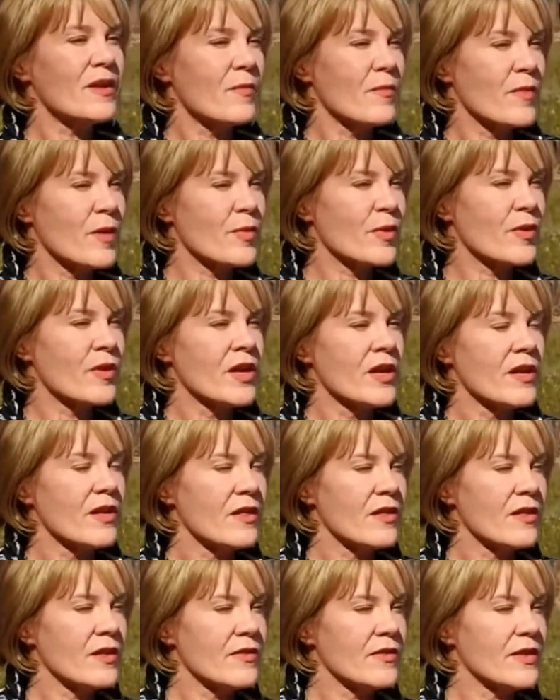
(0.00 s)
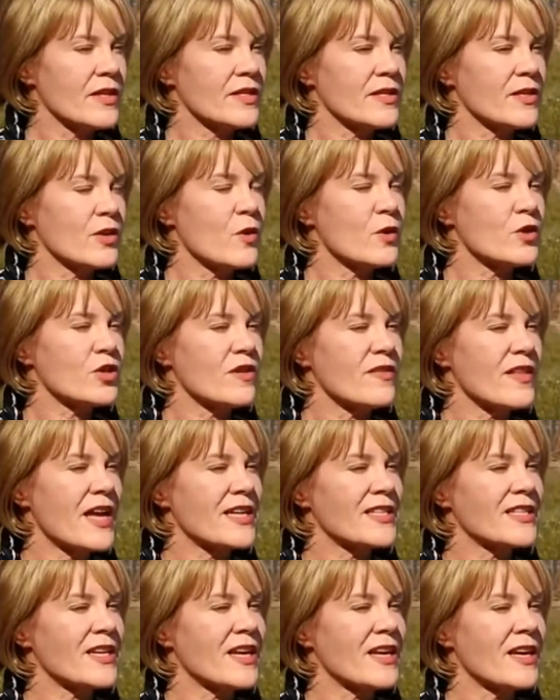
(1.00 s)
Remember this notion
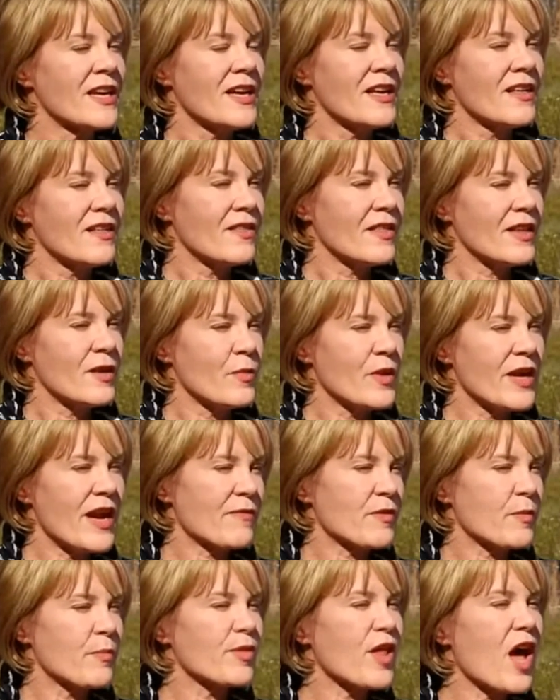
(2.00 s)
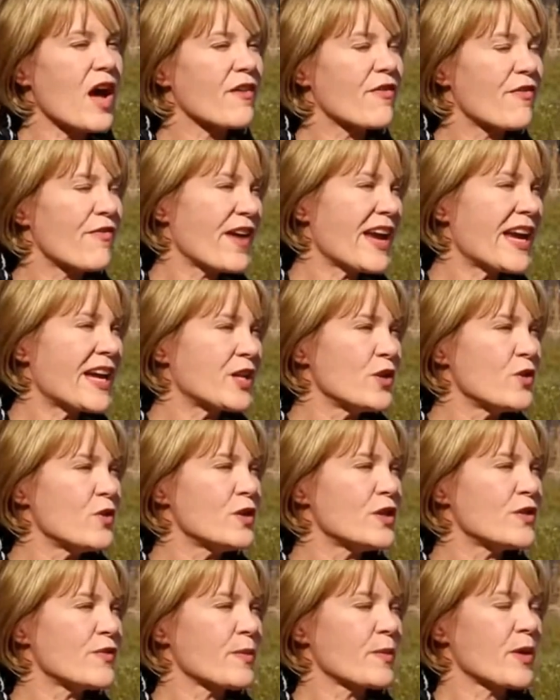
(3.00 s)
that we have to block fake
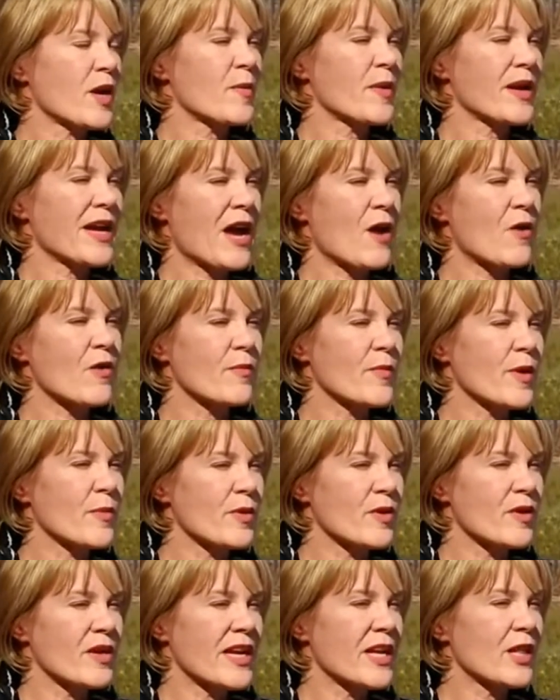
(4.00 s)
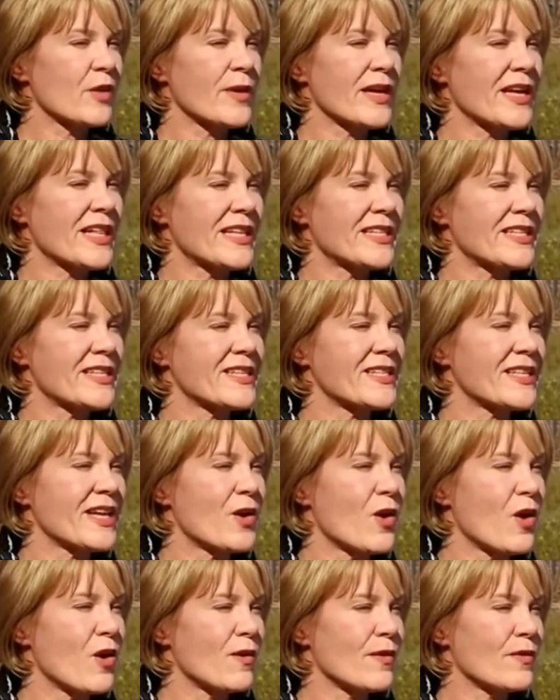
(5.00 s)
news from coming out. Remember, Hillary Clinton
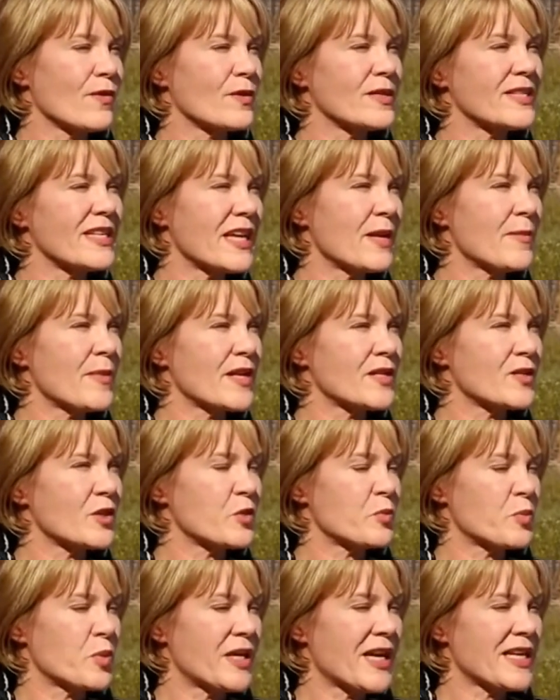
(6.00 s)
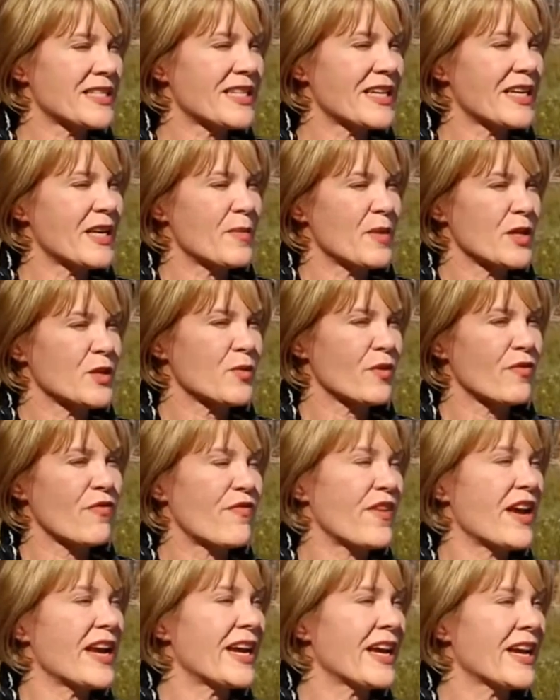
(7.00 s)
said all of those emails, those Podesta emails were
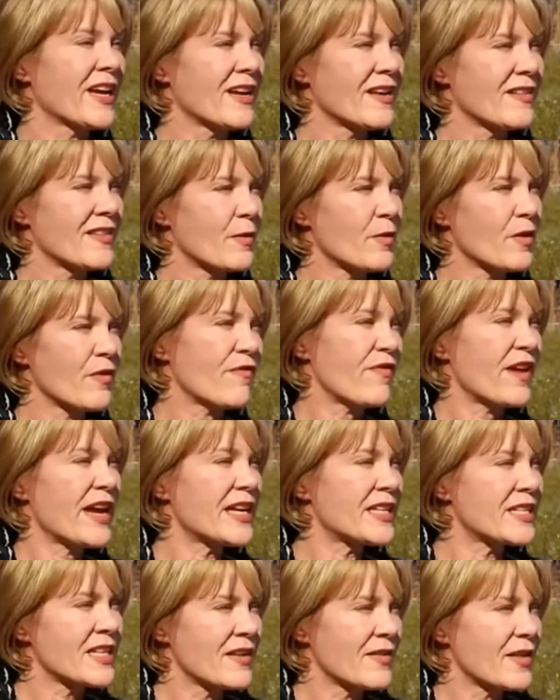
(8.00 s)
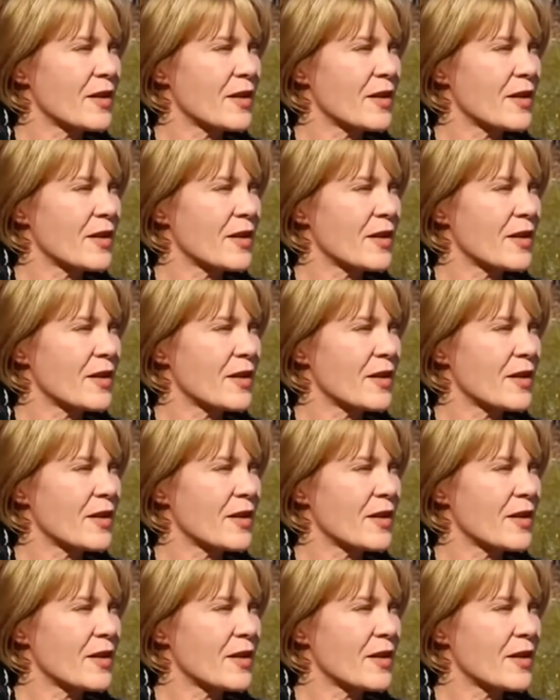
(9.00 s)
fake. They were faked.